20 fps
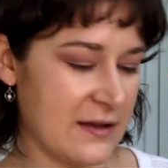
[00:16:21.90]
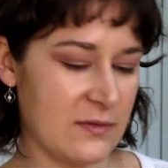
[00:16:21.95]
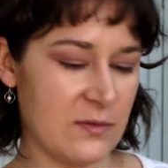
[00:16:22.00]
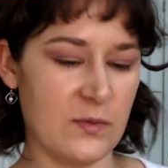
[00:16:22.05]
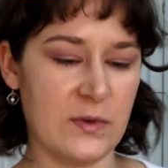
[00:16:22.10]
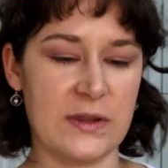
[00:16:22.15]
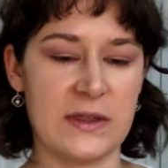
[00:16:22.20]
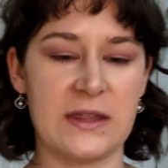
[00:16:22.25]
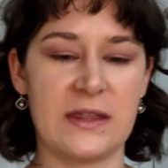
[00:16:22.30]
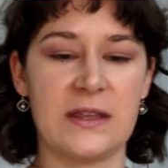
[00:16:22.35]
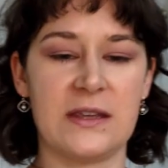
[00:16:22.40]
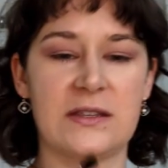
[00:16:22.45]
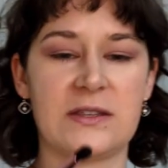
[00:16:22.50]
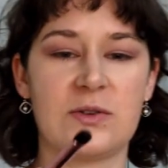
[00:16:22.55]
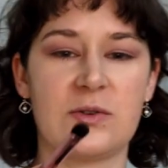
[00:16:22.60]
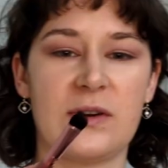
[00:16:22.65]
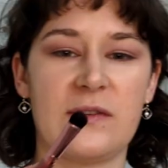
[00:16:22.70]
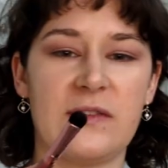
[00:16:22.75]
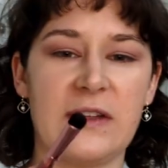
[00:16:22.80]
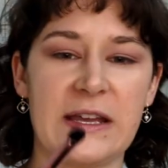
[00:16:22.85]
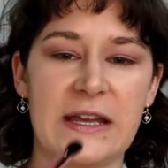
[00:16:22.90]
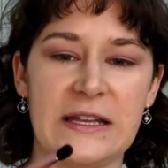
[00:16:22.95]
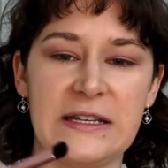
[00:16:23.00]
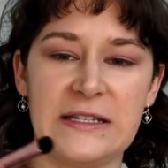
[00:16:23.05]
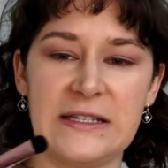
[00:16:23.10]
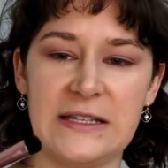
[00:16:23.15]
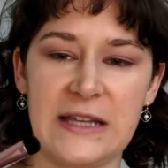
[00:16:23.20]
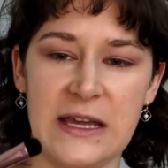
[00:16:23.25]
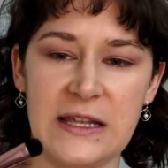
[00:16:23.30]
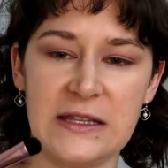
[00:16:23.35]
with sort of like a
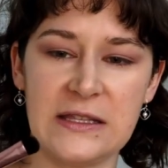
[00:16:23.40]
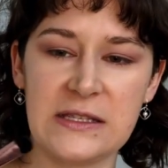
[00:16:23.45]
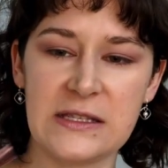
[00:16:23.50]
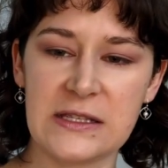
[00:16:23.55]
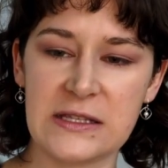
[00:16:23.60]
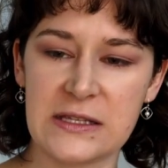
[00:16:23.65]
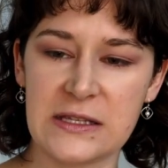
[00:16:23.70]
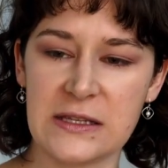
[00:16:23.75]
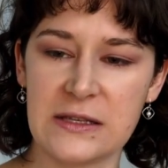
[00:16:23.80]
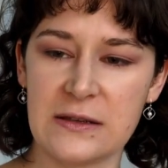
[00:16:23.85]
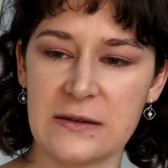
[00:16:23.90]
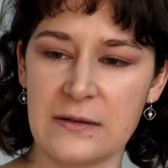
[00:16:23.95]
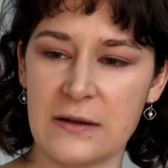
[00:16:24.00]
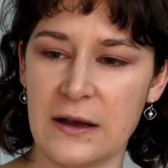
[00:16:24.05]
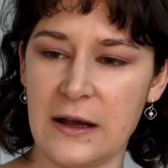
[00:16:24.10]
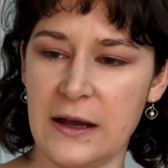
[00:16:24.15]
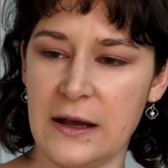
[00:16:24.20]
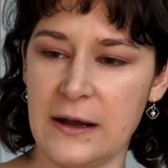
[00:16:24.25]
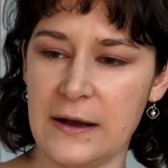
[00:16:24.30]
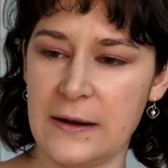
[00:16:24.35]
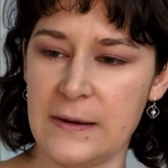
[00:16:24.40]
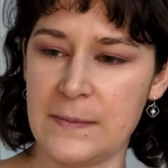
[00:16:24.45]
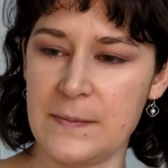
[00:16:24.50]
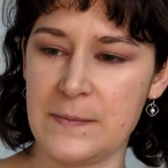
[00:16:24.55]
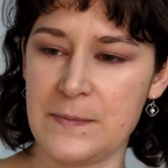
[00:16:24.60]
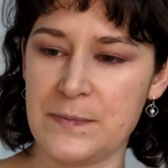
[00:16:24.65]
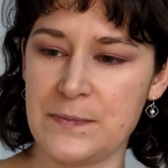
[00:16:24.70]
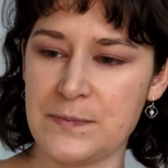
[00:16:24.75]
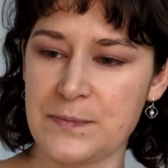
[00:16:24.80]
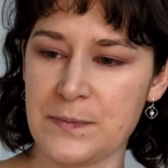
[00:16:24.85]
dense
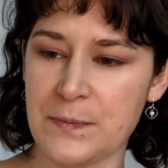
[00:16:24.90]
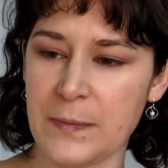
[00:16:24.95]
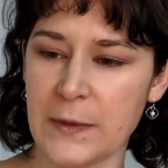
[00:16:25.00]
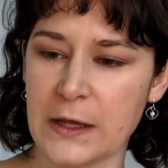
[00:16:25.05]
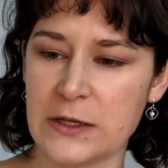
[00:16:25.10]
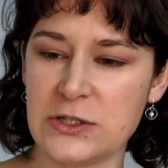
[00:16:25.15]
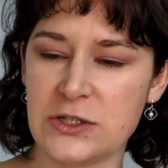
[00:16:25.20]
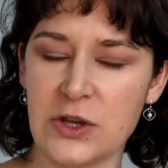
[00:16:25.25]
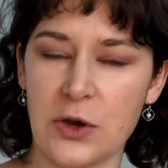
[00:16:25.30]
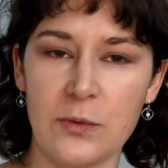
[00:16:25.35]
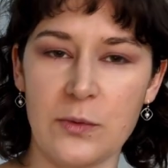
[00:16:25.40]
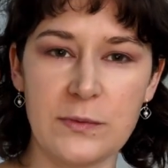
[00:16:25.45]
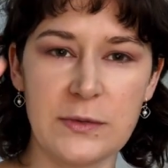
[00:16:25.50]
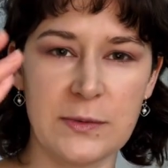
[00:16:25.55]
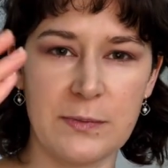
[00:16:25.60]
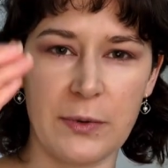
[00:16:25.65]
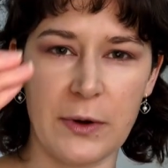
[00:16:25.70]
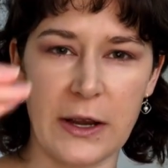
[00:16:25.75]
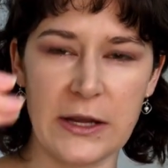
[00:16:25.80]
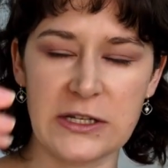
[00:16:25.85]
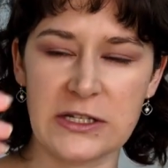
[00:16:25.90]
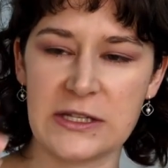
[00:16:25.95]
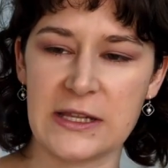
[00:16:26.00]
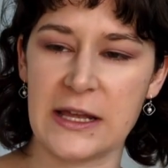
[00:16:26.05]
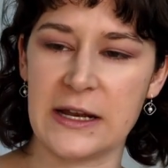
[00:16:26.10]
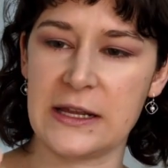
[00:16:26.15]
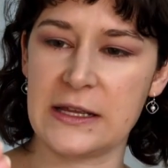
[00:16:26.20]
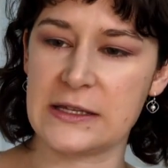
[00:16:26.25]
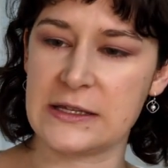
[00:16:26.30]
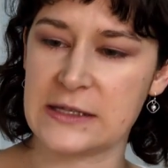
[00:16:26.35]
domed brush
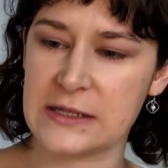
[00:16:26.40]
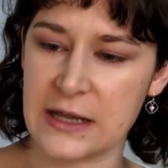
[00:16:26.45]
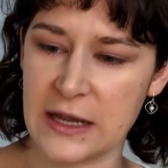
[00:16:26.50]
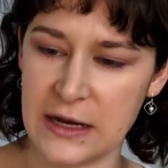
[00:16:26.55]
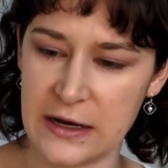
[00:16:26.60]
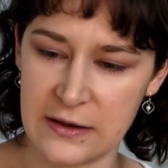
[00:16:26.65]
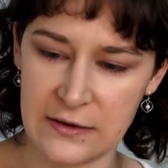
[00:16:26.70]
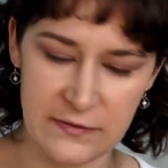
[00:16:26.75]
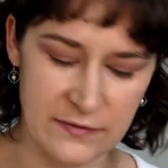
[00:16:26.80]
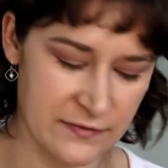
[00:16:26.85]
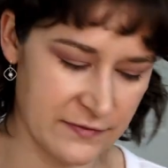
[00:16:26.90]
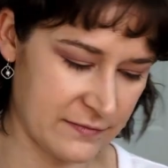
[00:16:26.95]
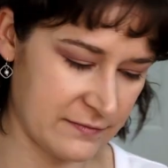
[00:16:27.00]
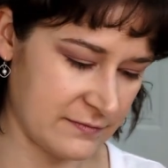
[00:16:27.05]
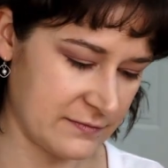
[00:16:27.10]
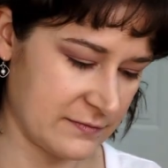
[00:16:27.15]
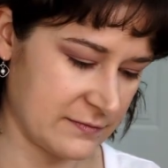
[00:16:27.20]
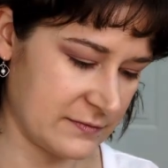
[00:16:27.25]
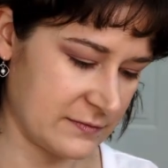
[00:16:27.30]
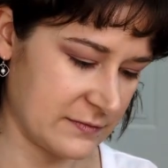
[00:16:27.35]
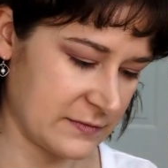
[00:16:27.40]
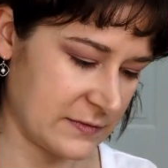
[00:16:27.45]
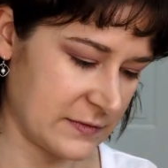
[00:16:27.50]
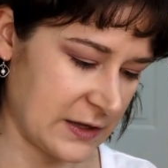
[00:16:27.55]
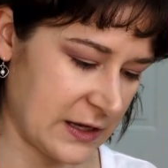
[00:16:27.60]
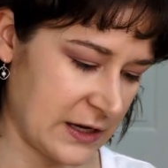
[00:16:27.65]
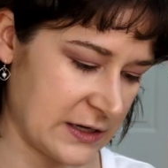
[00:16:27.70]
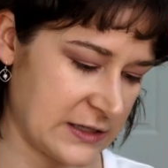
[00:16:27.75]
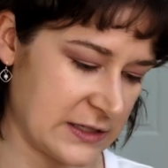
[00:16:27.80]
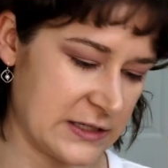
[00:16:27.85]
that is kind of,
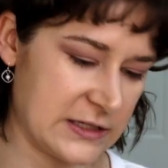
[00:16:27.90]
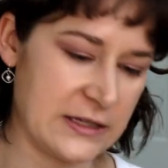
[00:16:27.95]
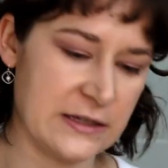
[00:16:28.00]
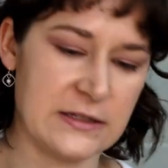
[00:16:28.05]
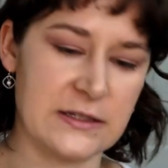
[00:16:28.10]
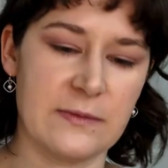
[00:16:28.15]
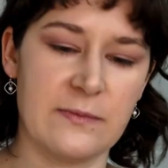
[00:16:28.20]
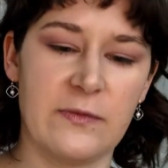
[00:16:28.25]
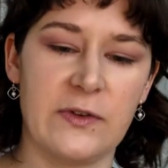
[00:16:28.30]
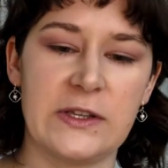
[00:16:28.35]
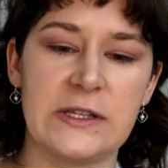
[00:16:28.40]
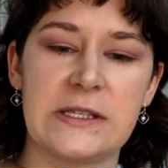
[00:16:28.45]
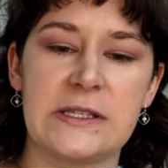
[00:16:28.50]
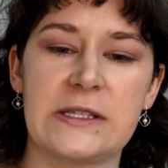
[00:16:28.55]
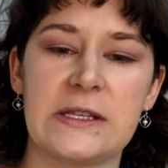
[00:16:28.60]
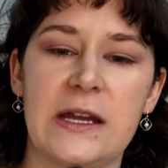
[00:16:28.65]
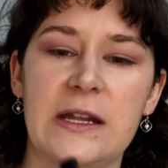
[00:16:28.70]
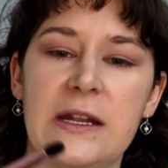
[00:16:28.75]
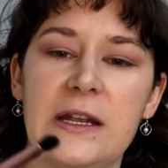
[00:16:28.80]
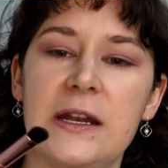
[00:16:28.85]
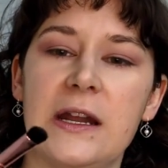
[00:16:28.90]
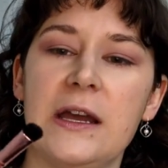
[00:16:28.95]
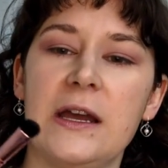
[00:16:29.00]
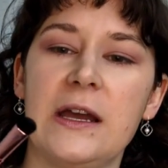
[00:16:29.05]
I just see some fuzzes on it.